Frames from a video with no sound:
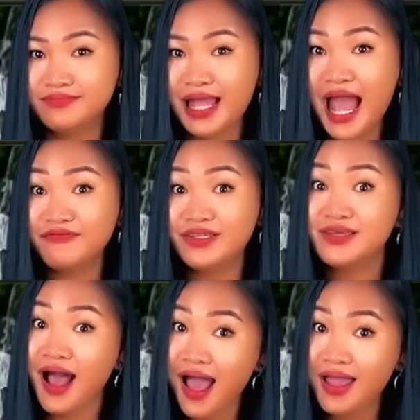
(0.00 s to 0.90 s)
Half the
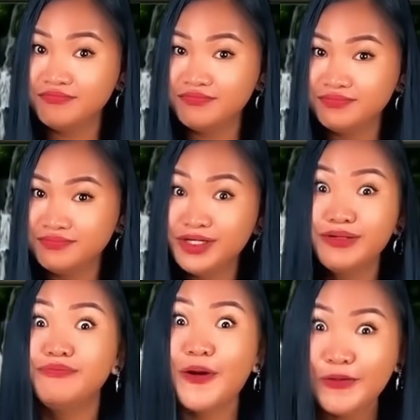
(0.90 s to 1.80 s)
time,
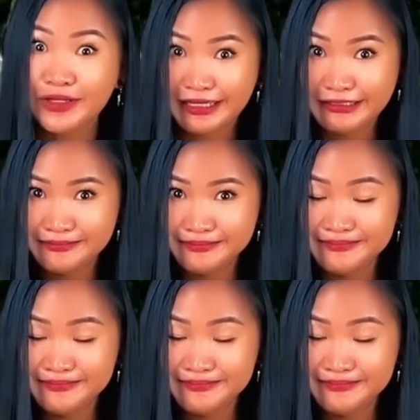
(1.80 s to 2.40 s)
they're broken.